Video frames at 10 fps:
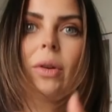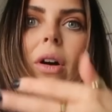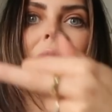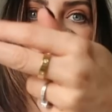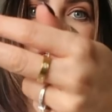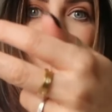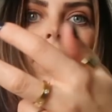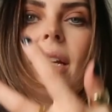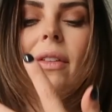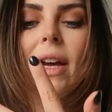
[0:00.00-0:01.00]
got this
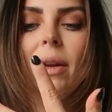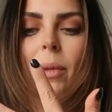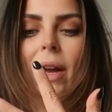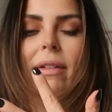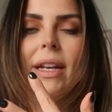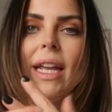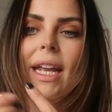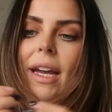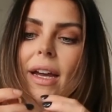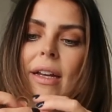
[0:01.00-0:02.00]
ring that I'm wearing
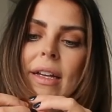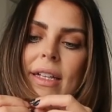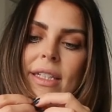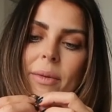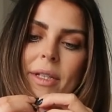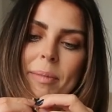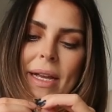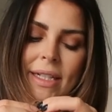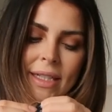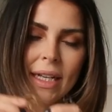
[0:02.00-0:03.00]
here. So it's
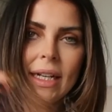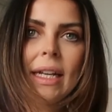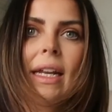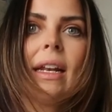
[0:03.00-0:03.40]
basically